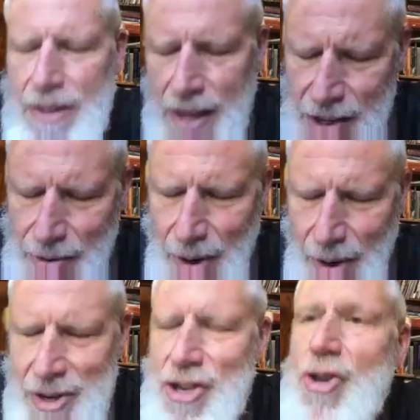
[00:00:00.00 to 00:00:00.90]
These are
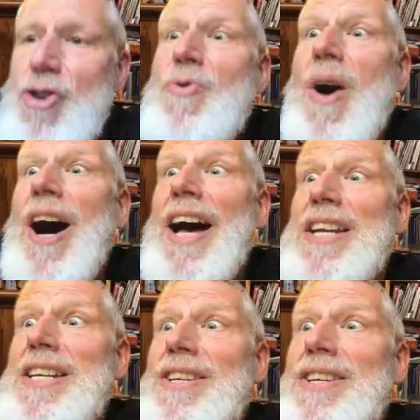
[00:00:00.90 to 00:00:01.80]
only two
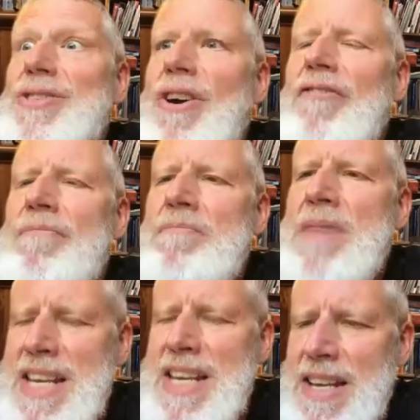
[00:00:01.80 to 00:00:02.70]
ideas of
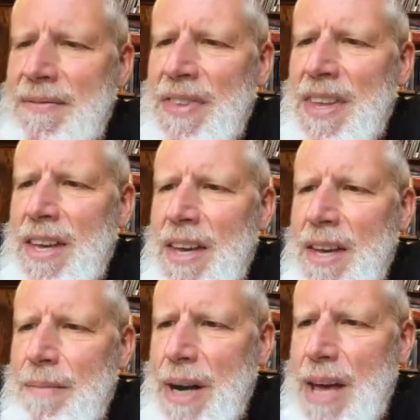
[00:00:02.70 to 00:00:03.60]
many,
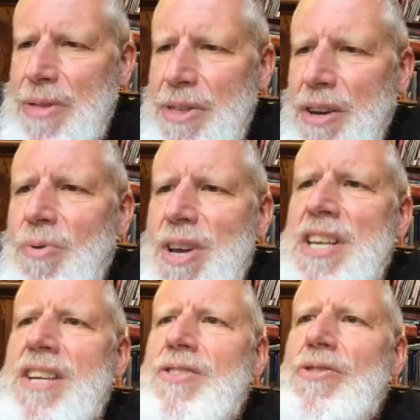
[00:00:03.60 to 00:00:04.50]
but I think we
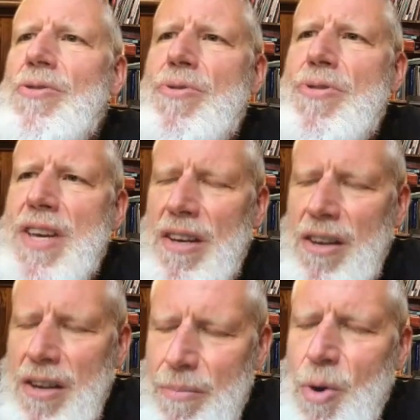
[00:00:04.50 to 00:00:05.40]
need to
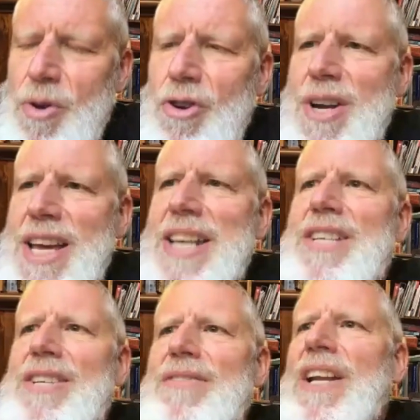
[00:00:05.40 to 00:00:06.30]
think more
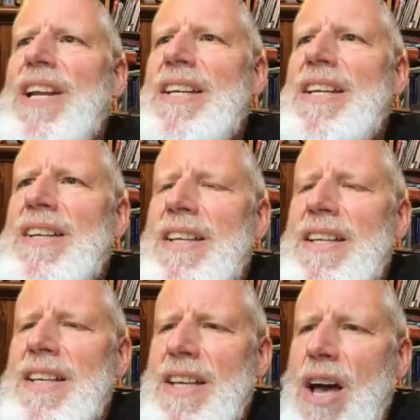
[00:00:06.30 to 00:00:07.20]
creatively
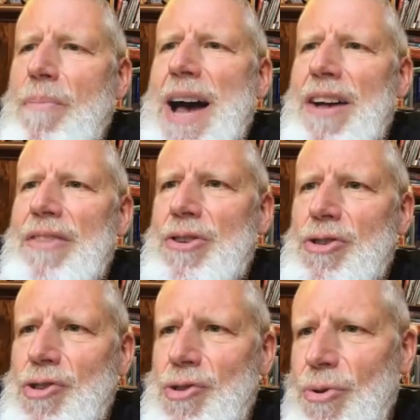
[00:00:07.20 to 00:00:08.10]
about the
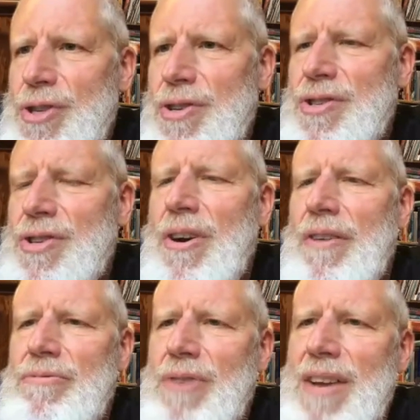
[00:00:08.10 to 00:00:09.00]
sources
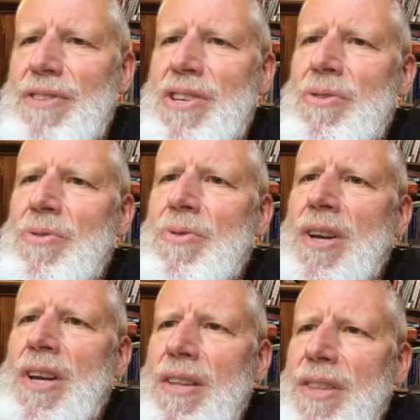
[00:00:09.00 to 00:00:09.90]
of revenue
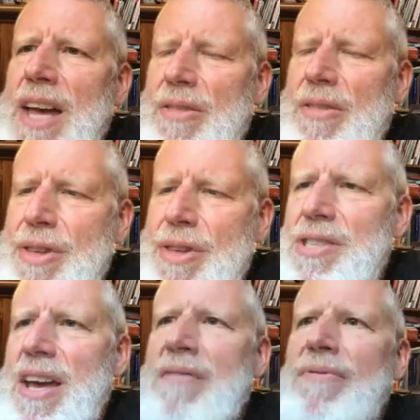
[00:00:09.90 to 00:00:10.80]
that
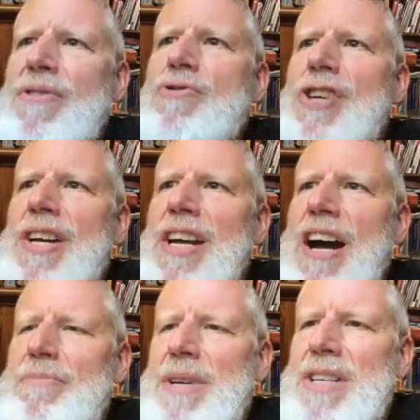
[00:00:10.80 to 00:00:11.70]
this and future
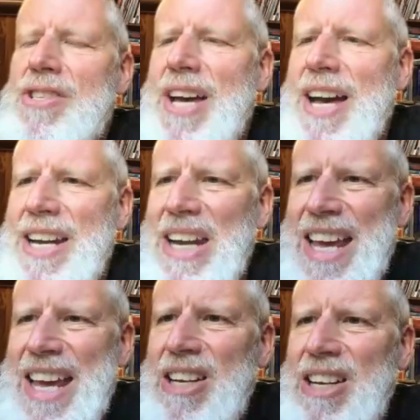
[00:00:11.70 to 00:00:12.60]
governments are
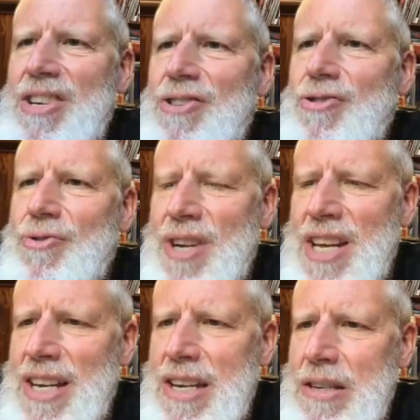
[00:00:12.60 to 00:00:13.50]
likely to
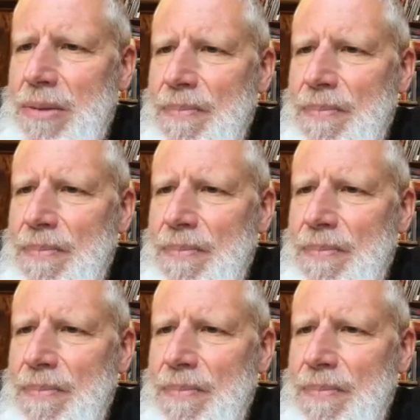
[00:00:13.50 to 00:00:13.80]
need.